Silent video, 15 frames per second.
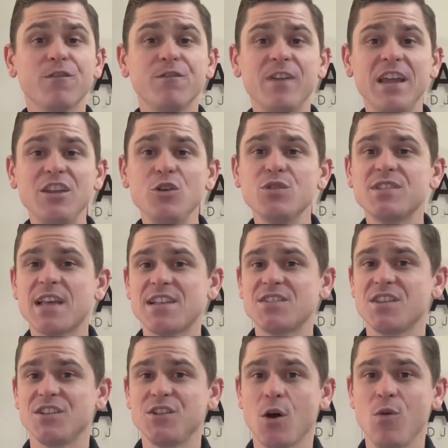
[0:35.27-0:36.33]
venue sets
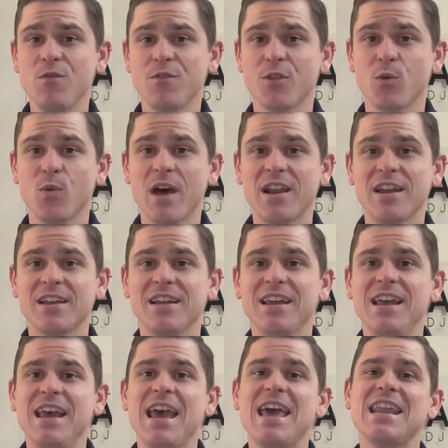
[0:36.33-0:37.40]
the tone for the wedding,
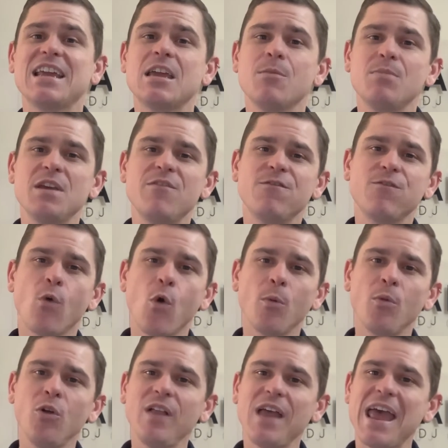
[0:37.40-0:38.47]
and it can be
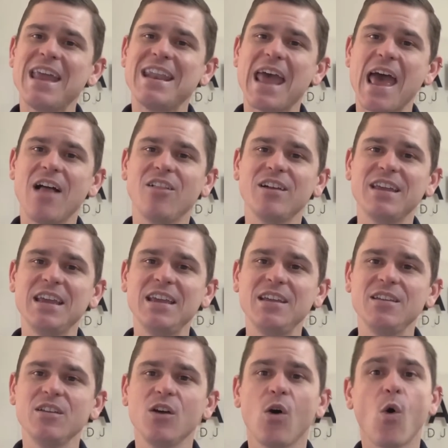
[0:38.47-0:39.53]
formal and
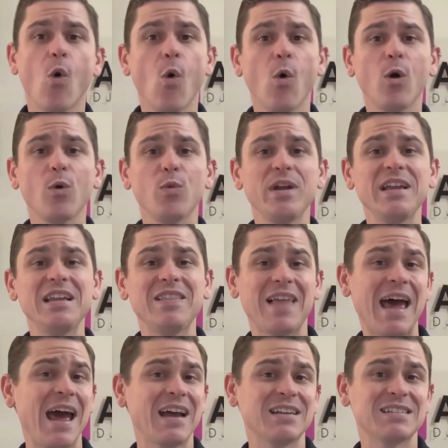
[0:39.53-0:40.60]
elegant or
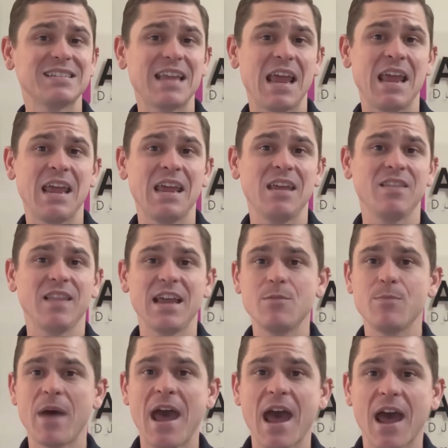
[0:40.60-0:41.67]
relaxed and laid
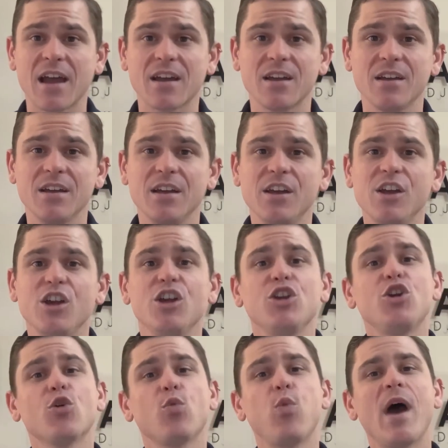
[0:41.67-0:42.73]
back.
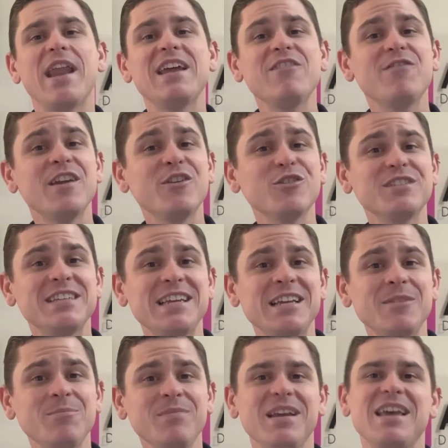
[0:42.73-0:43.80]
Your wedding vendor
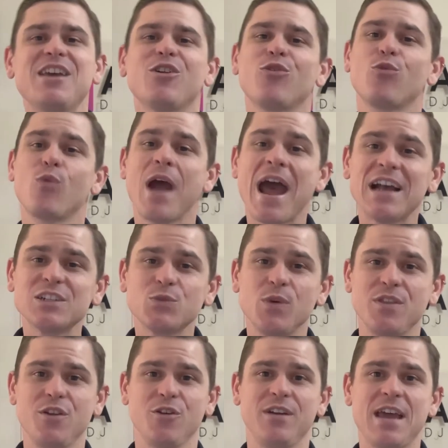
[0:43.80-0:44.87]
team interacts
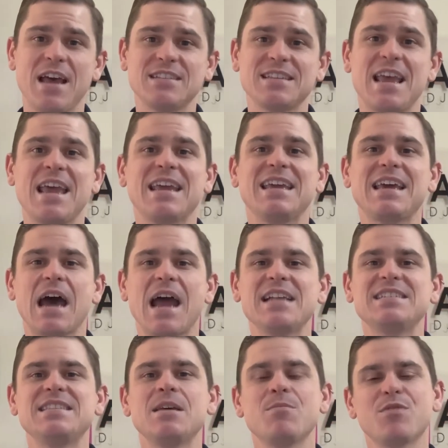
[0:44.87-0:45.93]
with your guests and
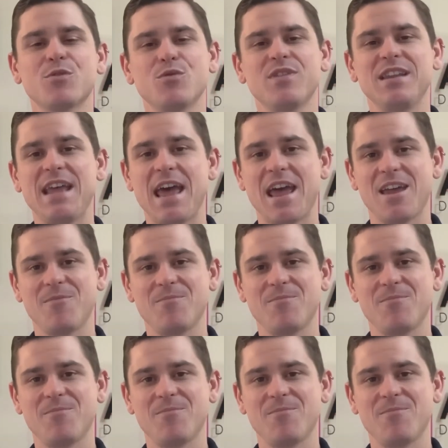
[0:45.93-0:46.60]
guides them through the day.